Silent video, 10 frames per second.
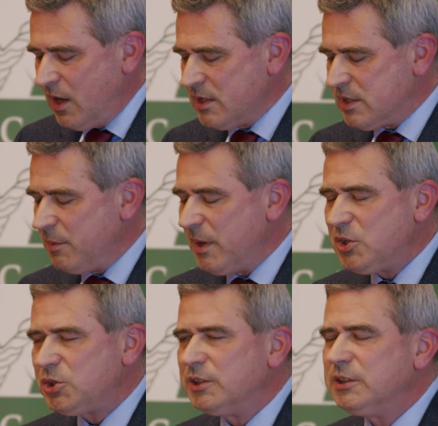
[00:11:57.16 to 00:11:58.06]
As I
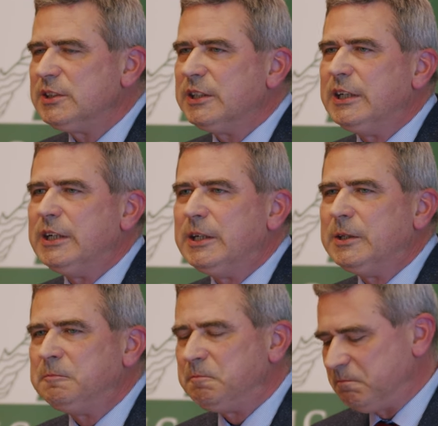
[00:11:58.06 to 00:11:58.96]
mentioned,
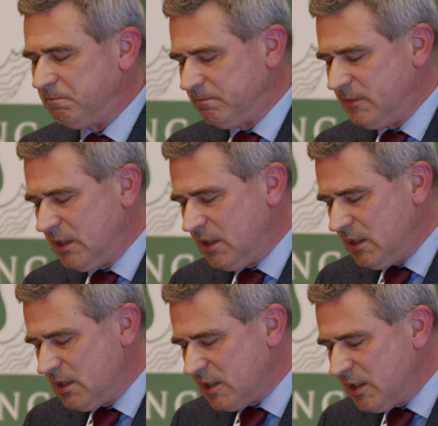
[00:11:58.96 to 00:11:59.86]

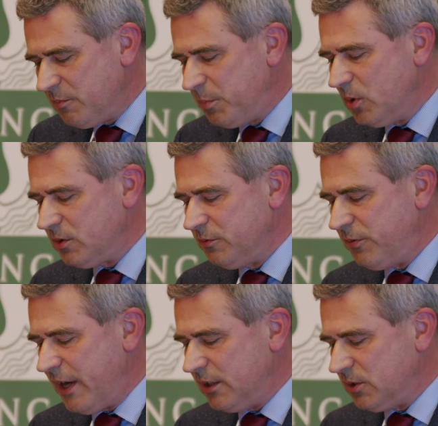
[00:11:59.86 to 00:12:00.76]
it's an important
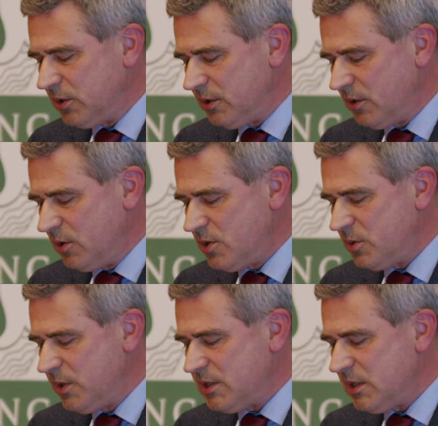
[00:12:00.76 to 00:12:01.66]
factor also is